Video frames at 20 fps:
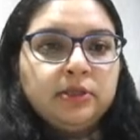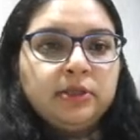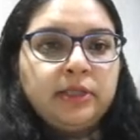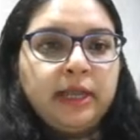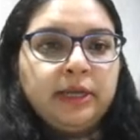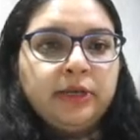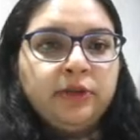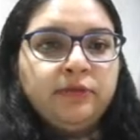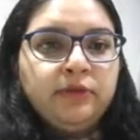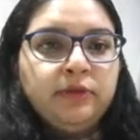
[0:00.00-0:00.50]

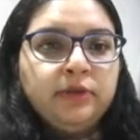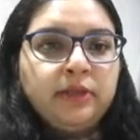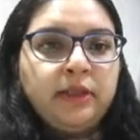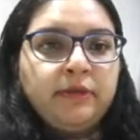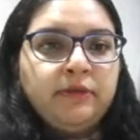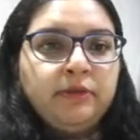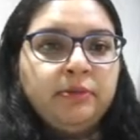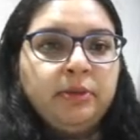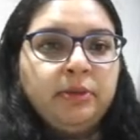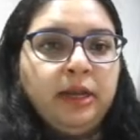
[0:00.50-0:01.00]
that you will
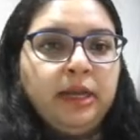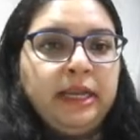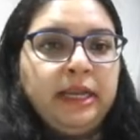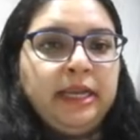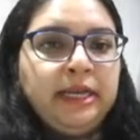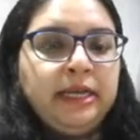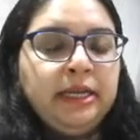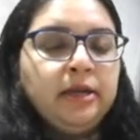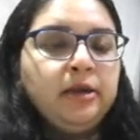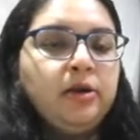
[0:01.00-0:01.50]
there will be a
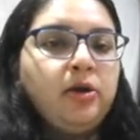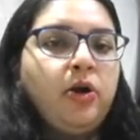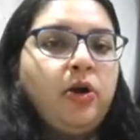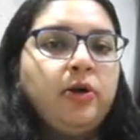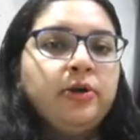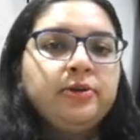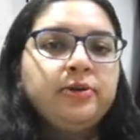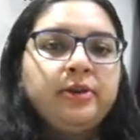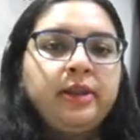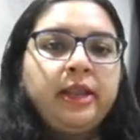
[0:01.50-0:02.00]
linear
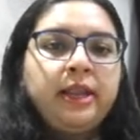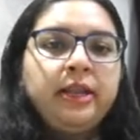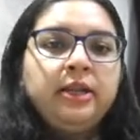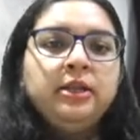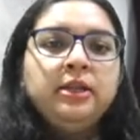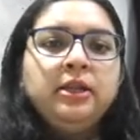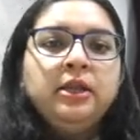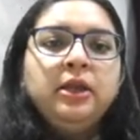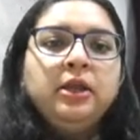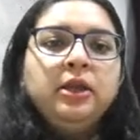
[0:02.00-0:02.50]
or rail